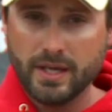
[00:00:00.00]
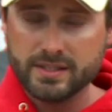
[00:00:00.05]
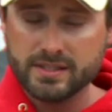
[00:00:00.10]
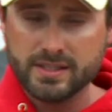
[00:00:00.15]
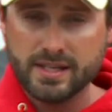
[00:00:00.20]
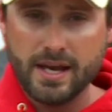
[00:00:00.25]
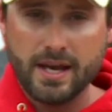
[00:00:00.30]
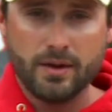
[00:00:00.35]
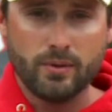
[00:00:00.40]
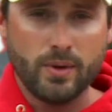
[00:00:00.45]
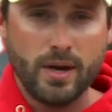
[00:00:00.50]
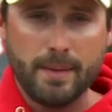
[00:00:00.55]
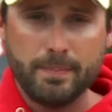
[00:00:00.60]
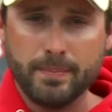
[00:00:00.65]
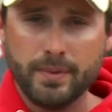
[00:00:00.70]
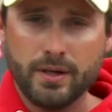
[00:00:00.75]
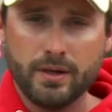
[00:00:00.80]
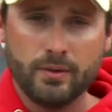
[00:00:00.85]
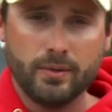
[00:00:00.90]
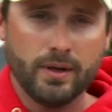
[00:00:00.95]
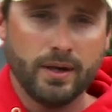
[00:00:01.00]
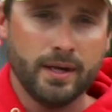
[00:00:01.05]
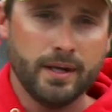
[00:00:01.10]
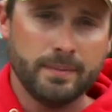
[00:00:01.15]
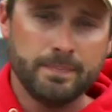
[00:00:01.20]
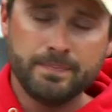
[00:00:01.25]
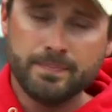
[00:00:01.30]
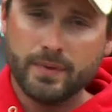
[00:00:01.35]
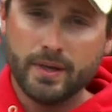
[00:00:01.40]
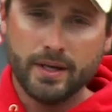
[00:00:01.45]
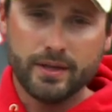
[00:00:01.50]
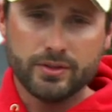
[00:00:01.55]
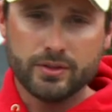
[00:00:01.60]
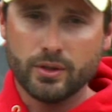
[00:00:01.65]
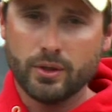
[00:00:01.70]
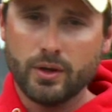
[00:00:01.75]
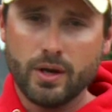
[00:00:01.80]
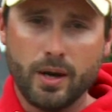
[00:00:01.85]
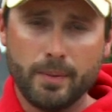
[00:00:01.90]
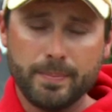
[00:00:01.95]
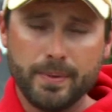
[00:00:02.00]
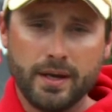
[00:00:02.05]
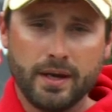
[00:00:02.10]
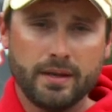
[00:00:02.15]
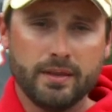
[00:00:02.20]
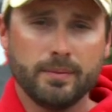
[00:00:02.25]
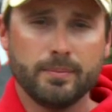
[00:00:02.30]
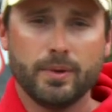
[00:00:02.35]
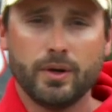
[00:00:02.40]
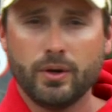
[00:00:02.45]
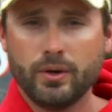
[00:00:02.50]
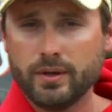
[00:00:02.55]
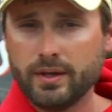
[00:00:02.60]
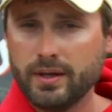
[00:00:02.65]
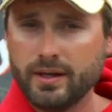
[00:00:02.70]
scatter wrap minnow on, I'd throw it out behind the boat,